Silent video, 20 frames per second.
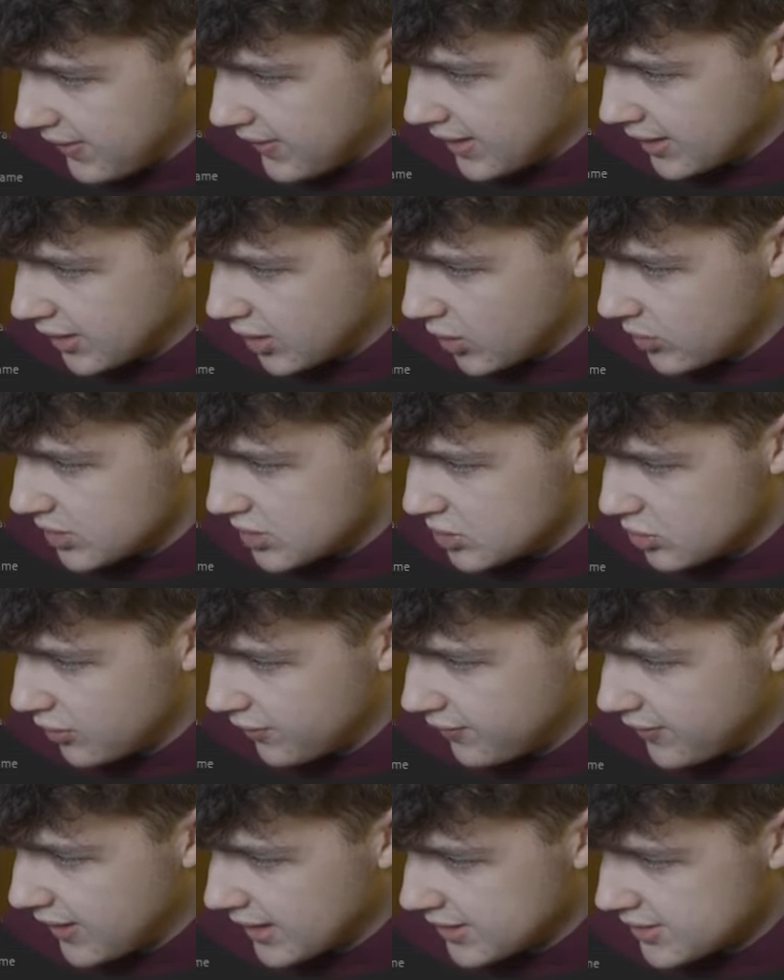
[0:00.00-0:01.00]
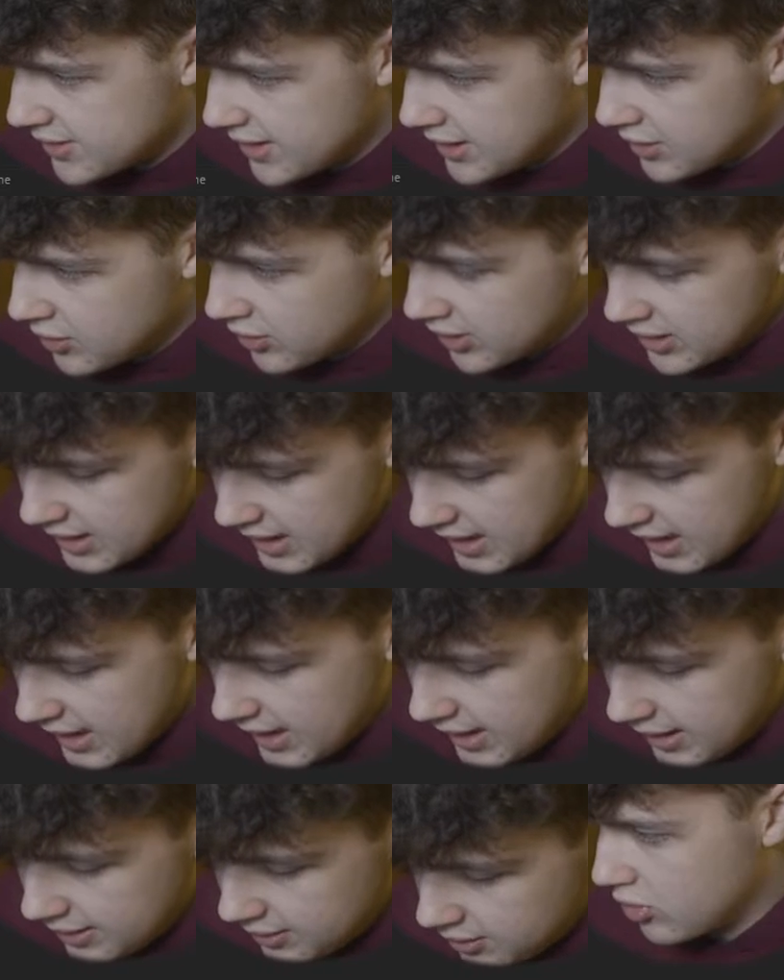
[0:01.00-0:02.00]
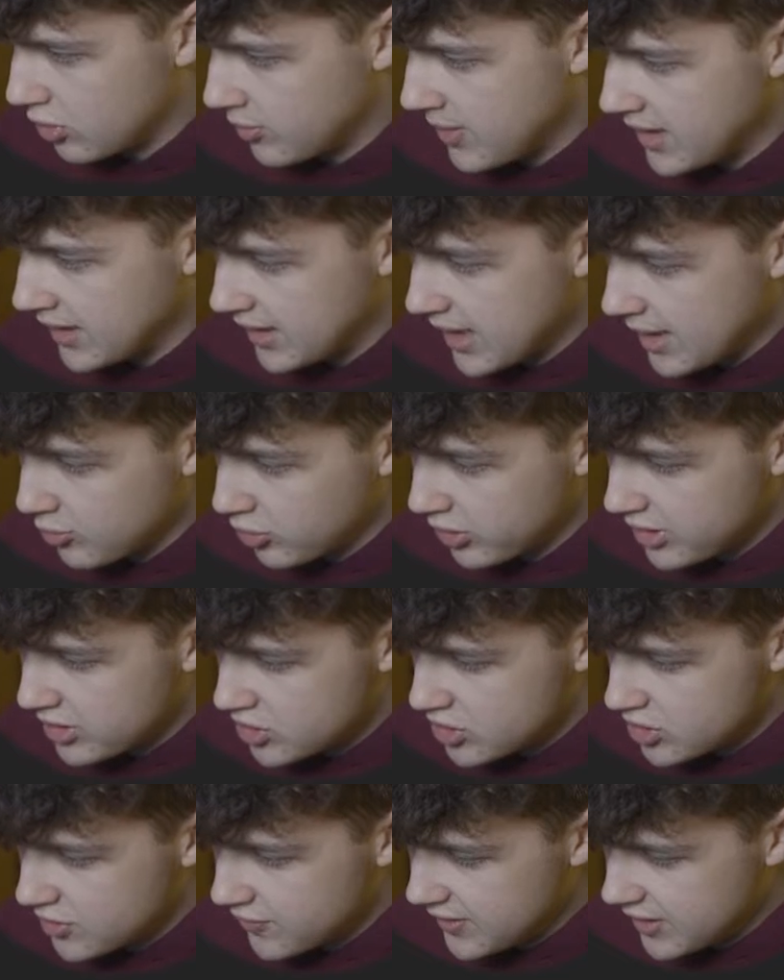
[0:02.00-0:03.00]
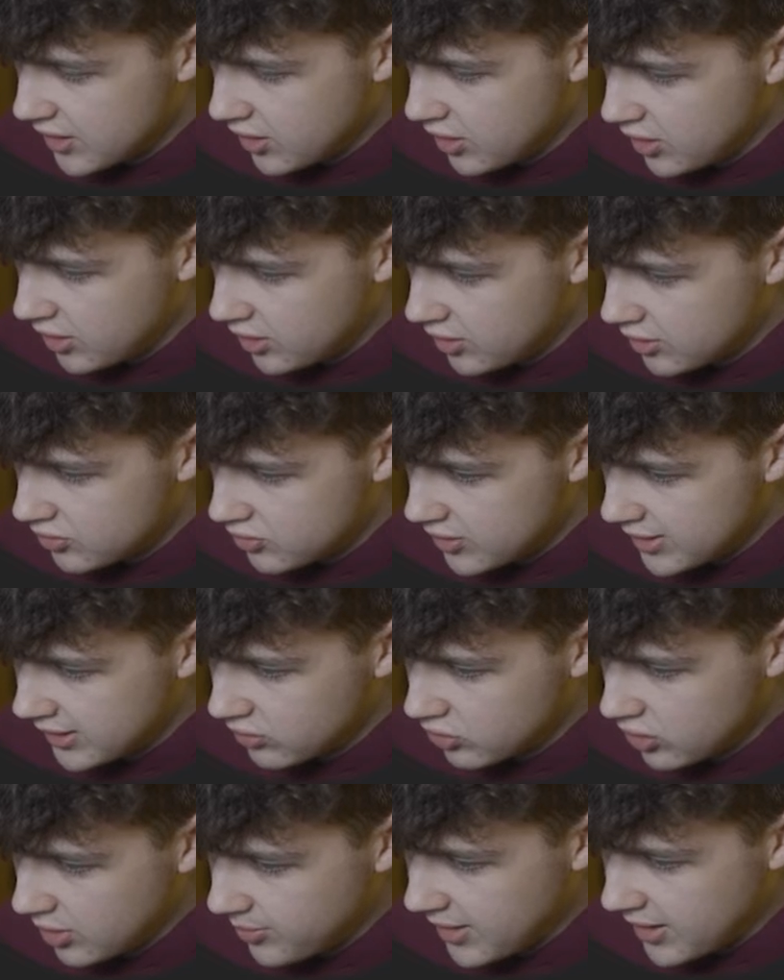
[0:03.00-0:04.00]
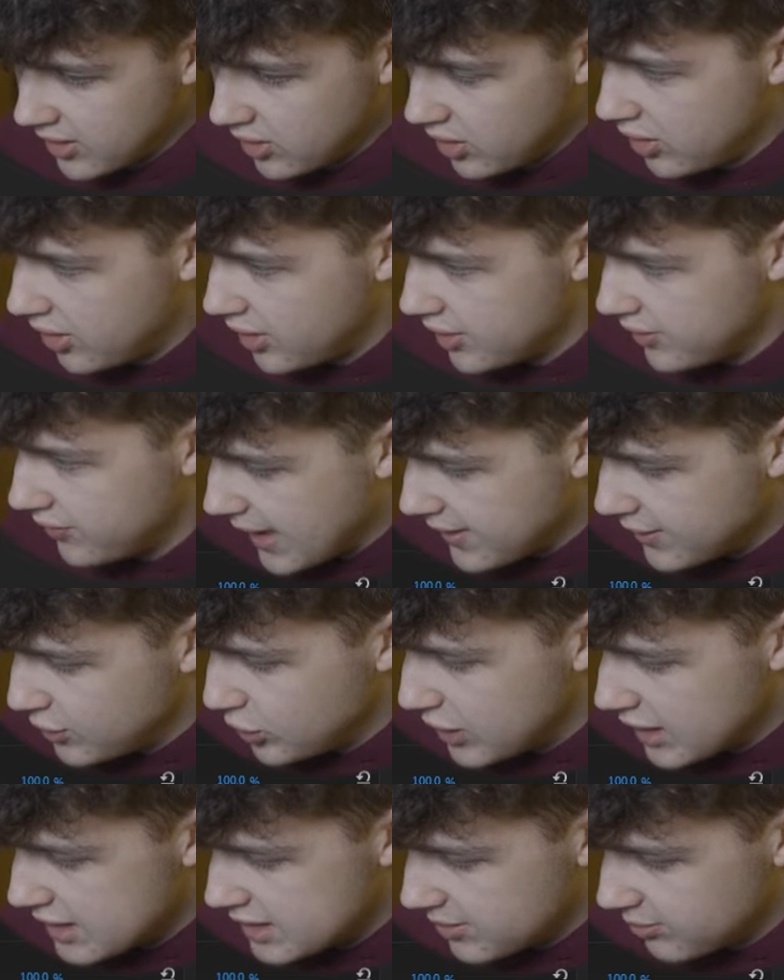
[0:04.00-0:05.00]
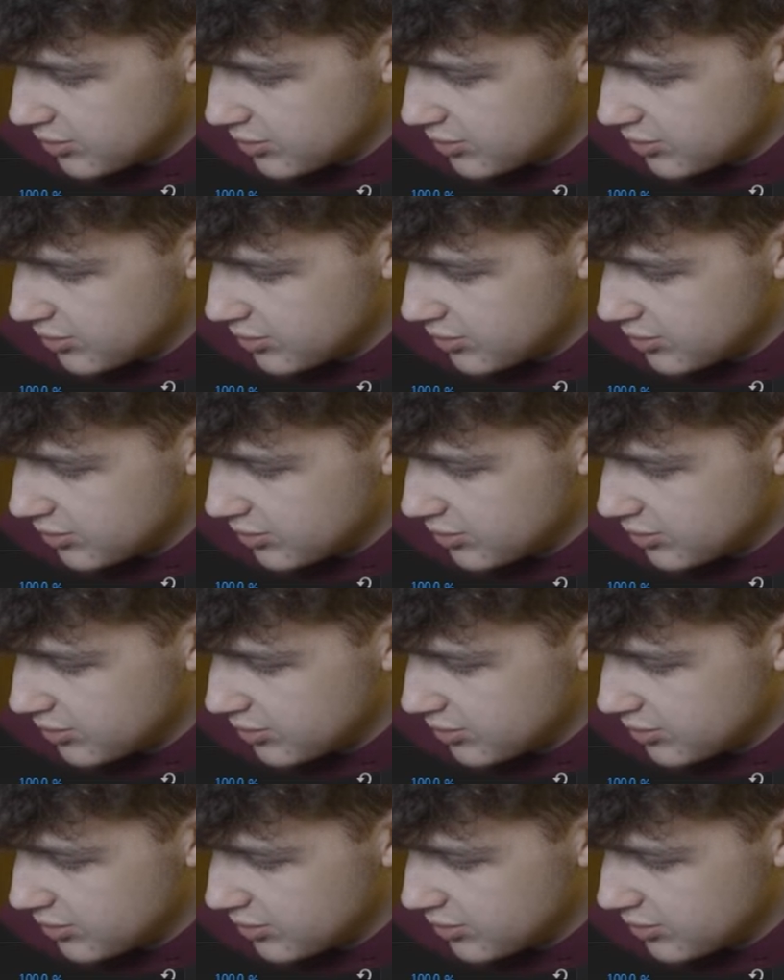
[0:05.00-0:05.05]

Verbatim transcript: and then go into effects and you're going to going to add Chromatic Aberrations VR, drag and drop that on, and then you guys